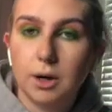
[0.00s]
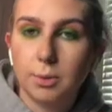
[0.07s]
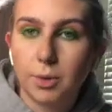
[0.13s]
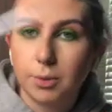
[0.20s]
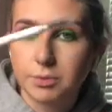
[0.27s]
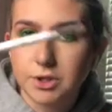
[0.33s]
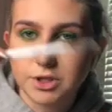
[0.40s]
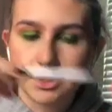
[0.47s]

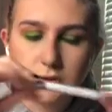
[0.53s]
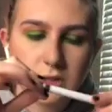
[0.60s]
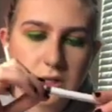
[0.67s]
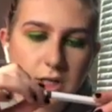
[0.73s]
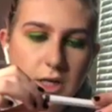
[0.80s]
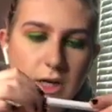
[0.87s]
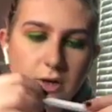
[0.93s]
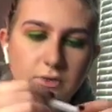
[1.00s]
I'm just using
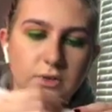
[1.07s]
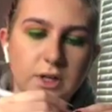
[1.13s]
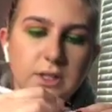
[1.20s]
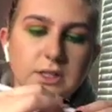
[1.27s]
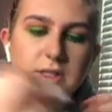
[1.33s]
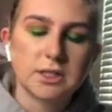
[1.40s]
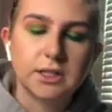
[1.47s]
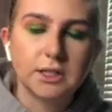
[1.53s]
the e.l.f.
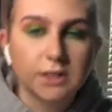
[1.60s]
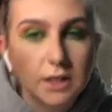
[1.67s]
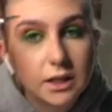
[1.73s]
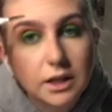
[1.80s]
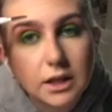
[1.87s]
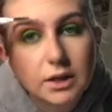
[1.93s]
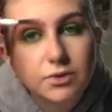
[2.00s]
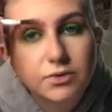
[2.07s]
Instant
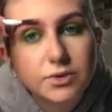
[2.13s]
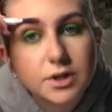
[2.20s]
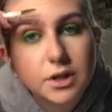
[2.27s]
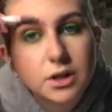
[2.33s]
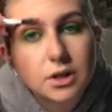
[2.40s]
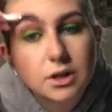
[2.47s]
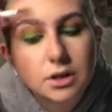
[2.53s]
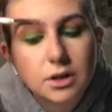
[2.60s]
Lift
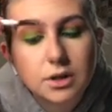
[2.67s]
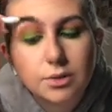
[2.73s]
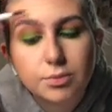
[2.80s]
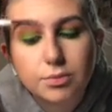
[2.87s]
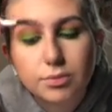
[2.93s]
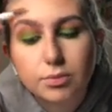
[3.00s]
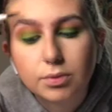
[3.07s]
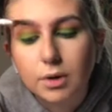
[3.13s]

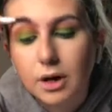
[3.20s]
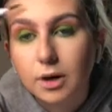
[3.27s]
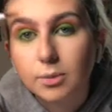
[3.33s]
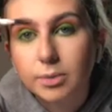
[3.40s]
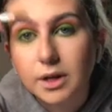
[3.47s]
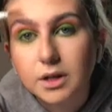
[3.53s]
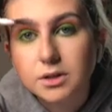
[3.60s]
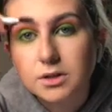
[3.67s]
brow
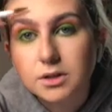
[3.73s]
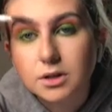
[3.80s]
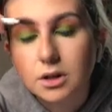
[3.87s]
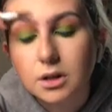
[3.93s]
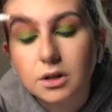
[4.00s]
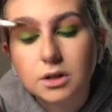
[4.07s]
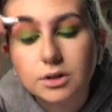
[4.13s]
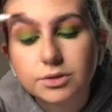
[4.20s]

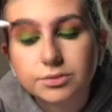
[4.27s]
pencil.